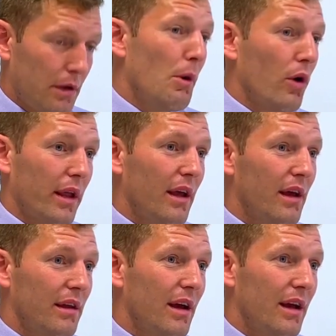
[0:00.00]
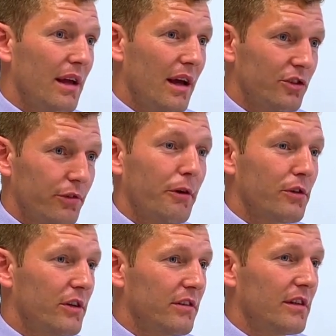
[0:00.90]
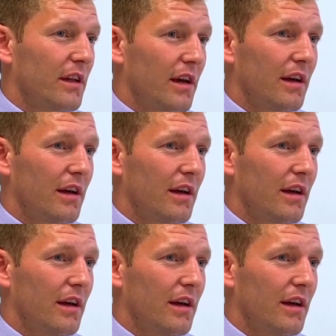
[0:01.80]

Camogie, yeah, she's first cousin, yeah.